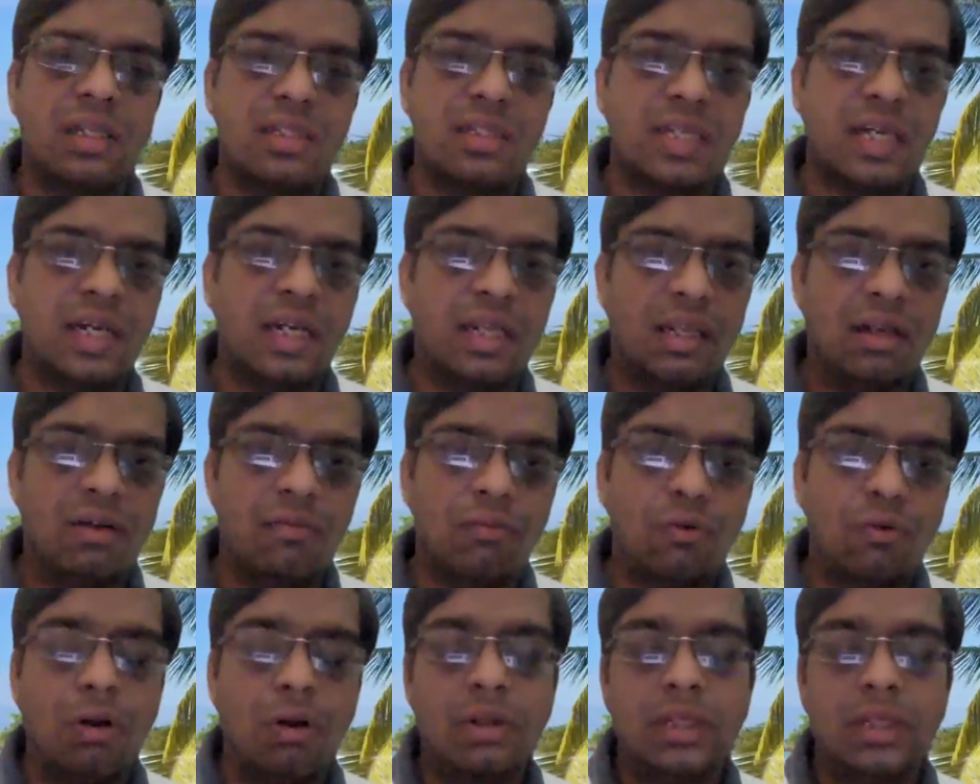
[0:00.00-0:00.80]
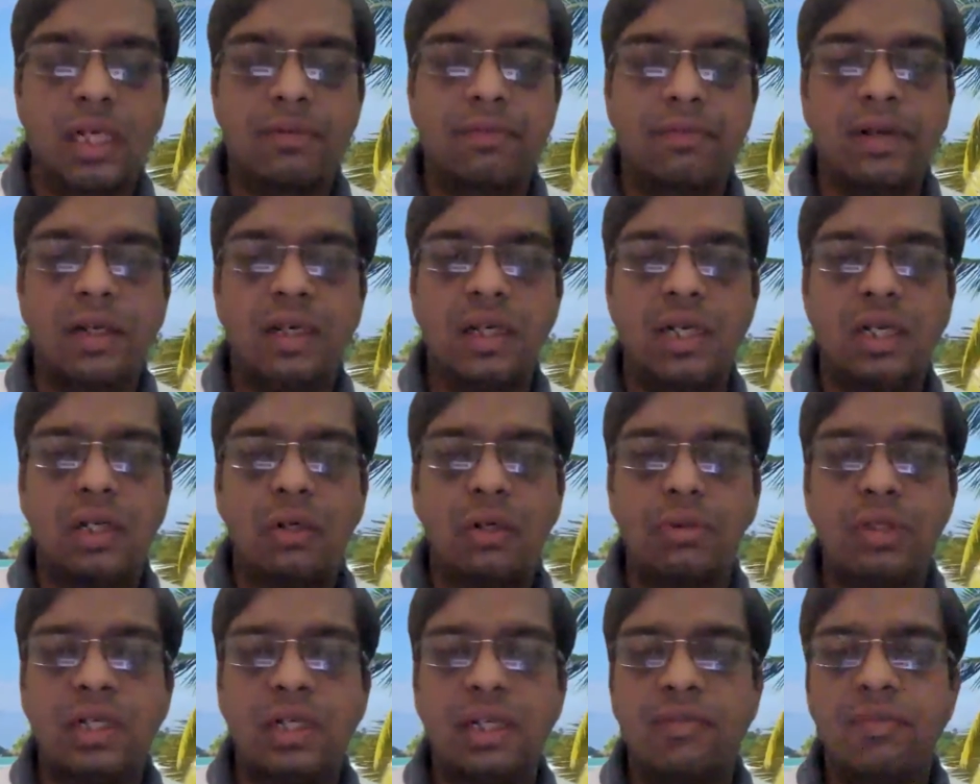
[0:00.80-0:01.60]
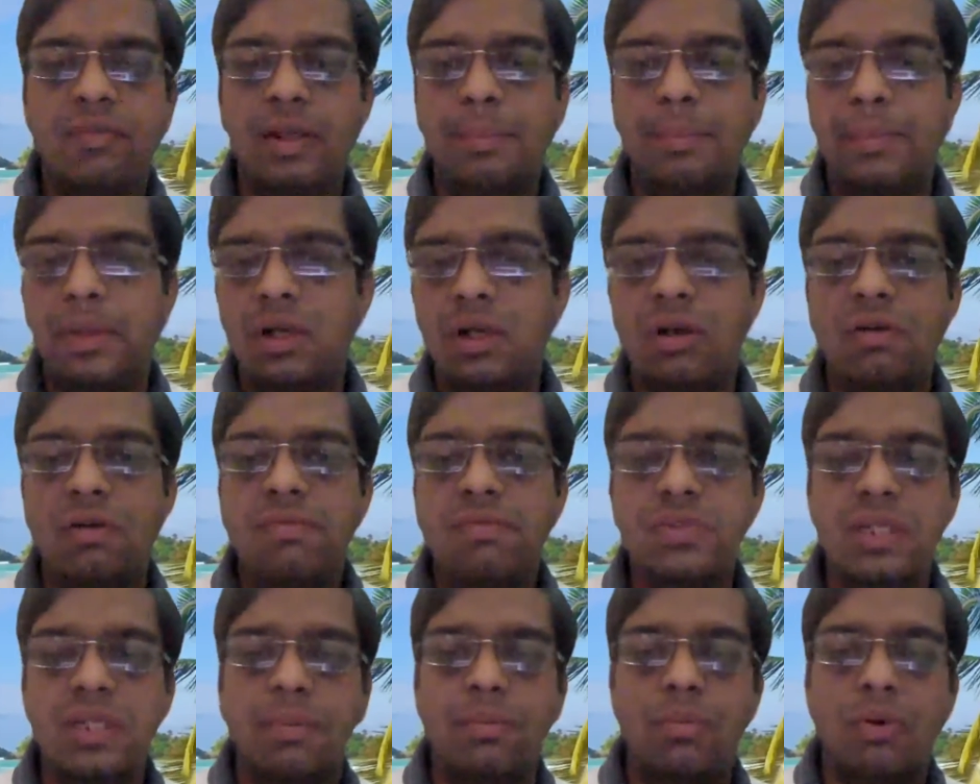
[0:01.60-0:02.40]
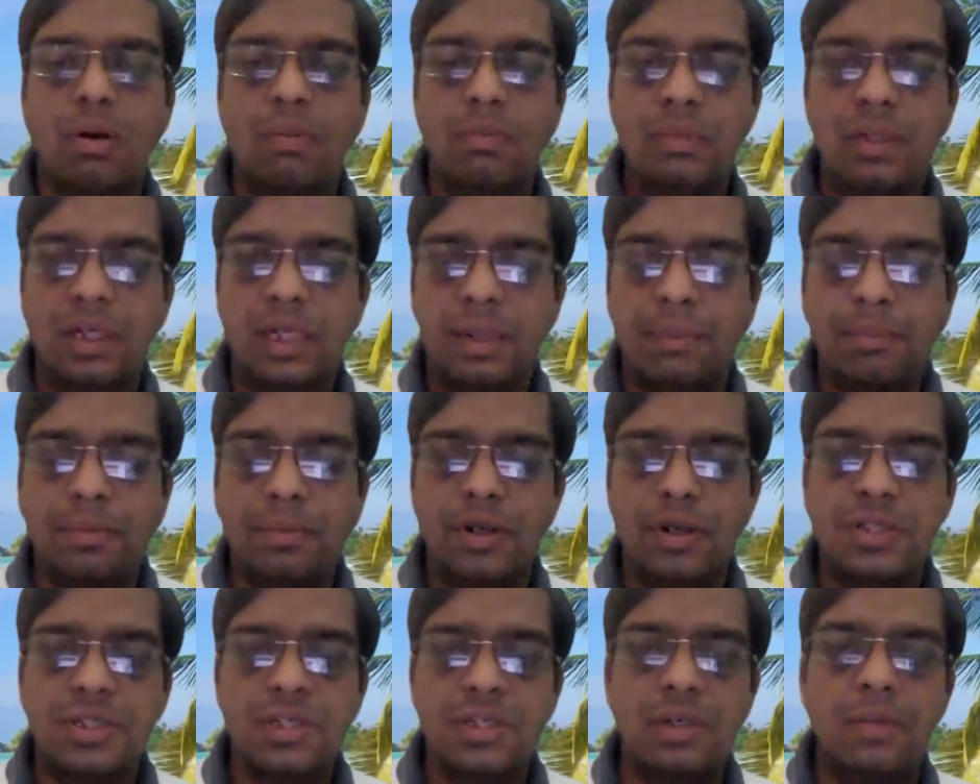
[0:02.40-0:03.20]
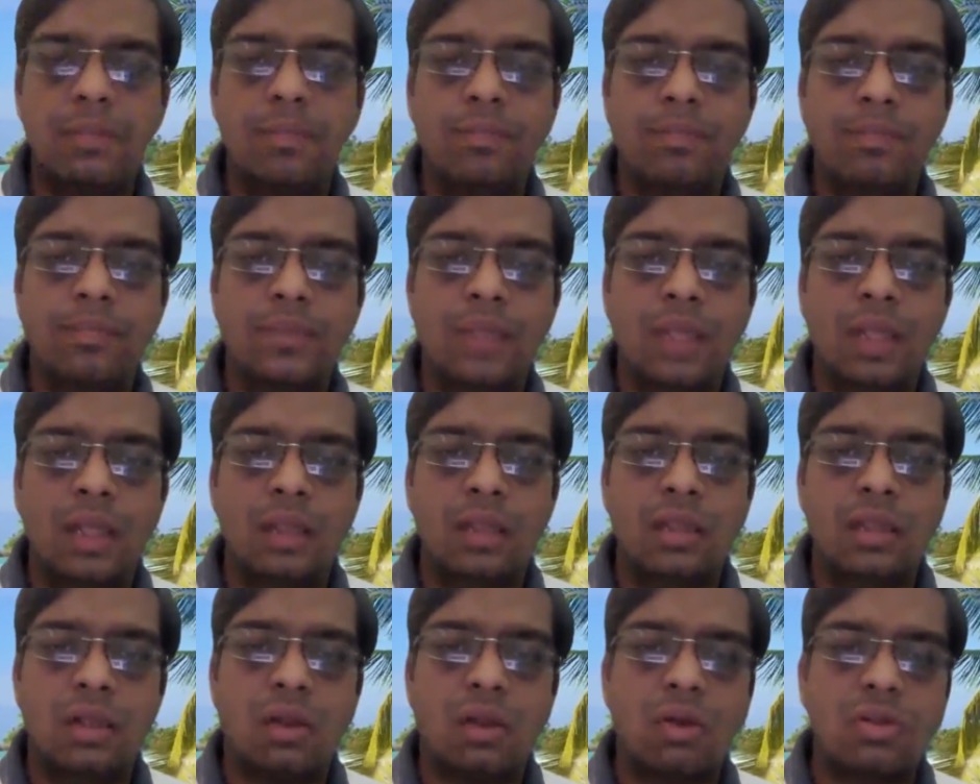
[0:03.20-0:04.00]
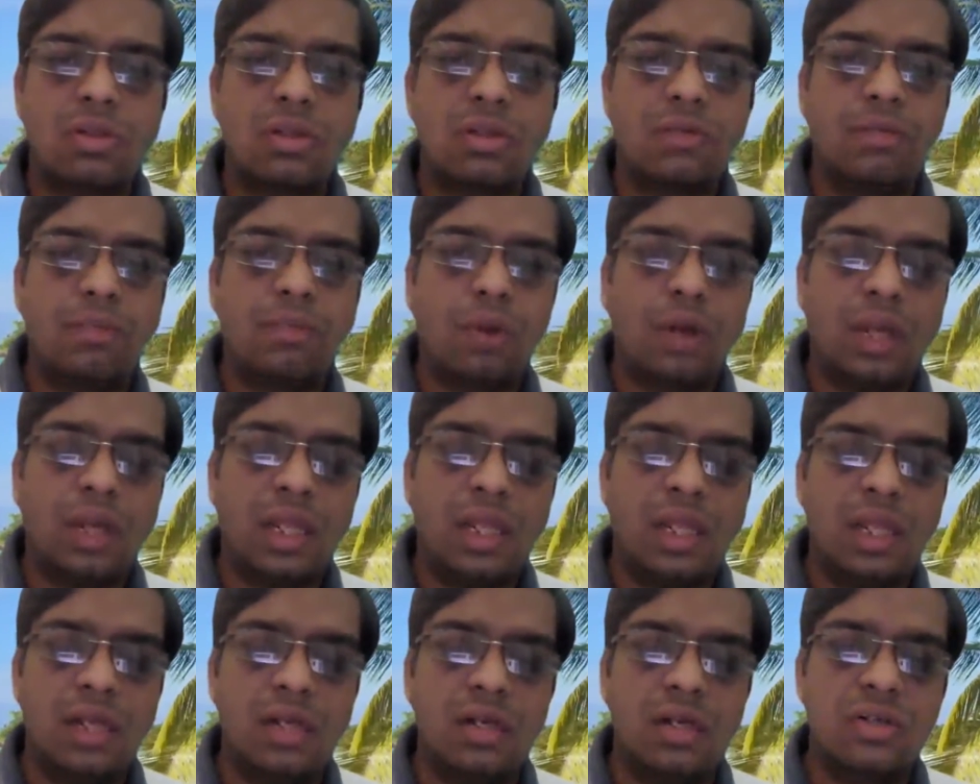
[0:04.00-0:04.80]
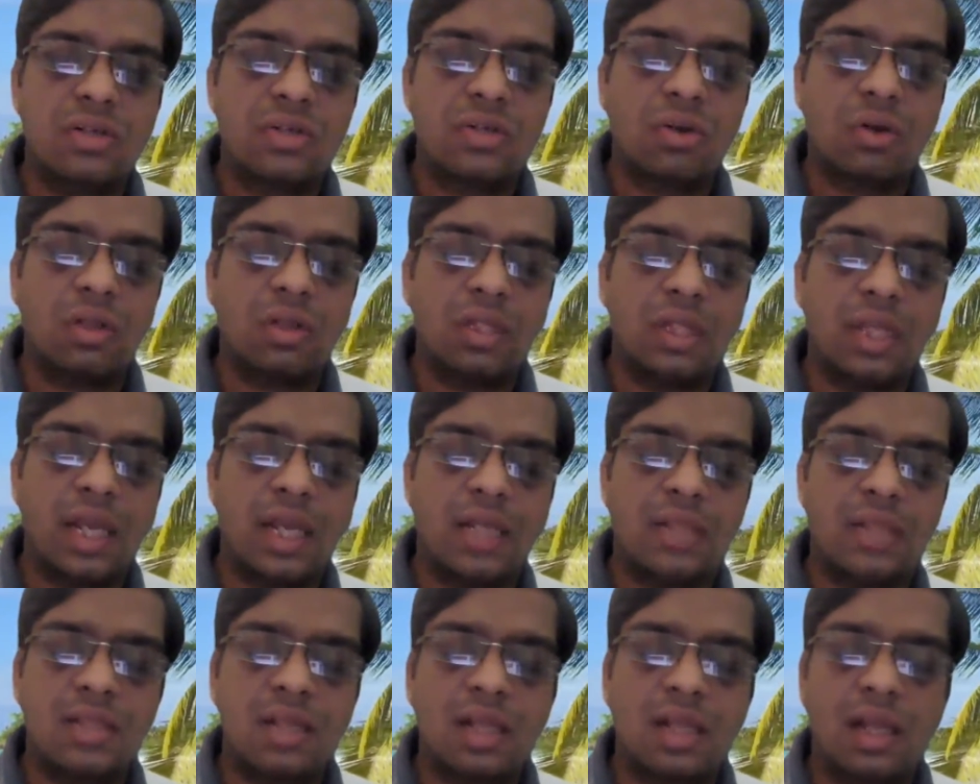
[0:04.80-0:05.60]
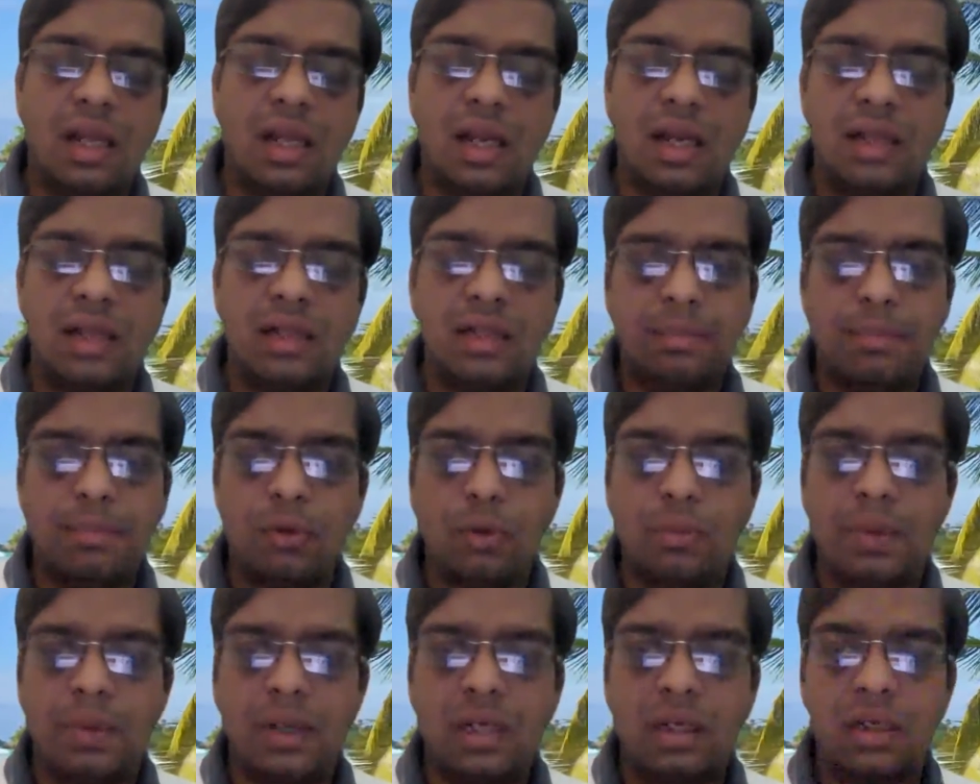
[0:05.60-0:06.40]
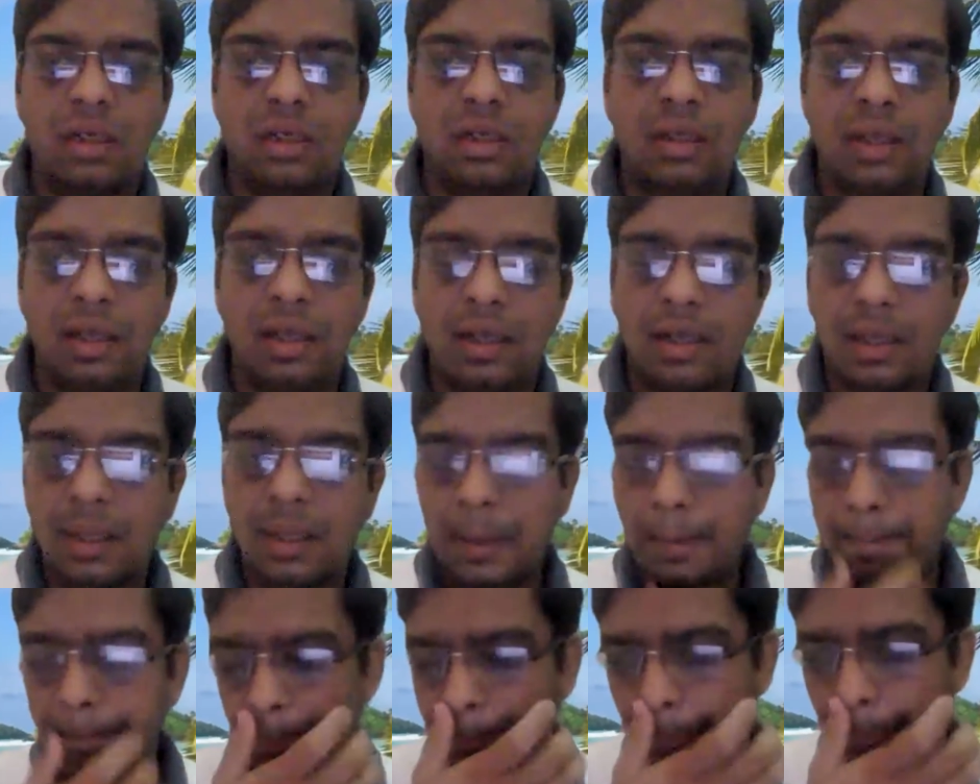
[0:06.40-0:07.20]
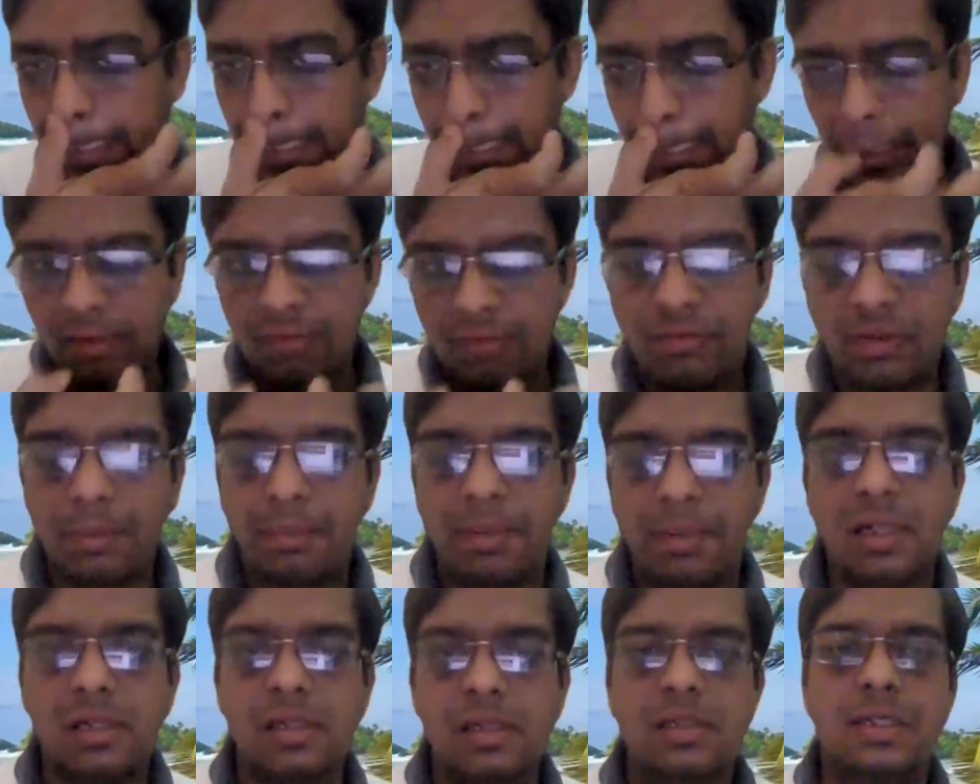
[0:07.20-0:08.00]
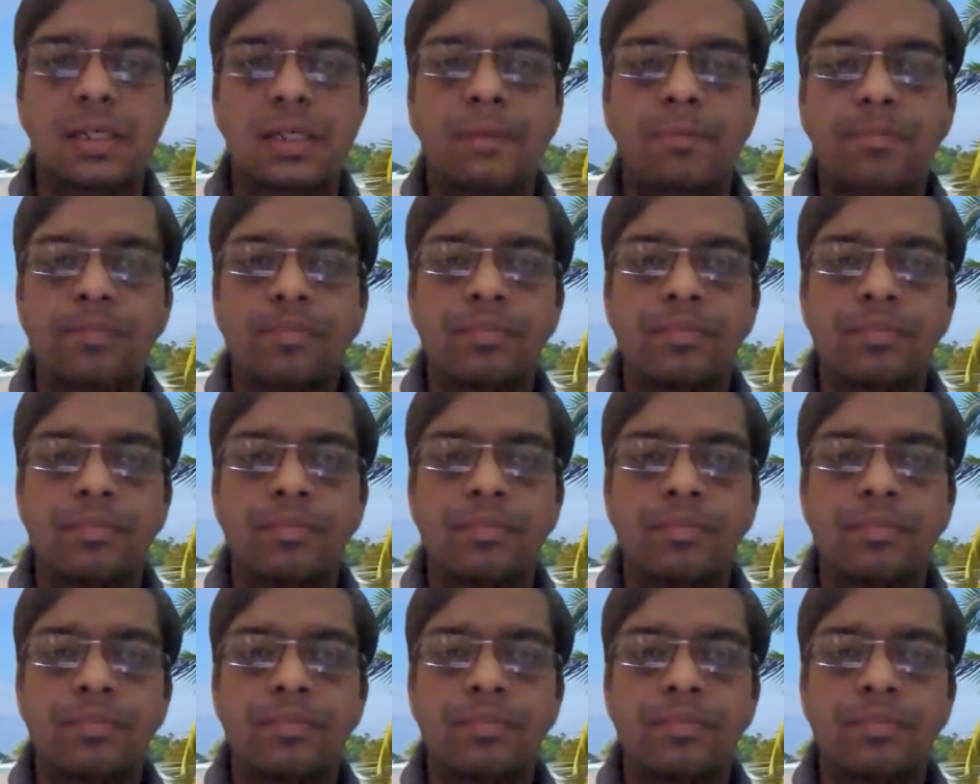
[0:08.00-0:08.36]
is getting involved that will lead to the development of subnormal temperature, the loss of body hairs on the axilla and the pubic area in females.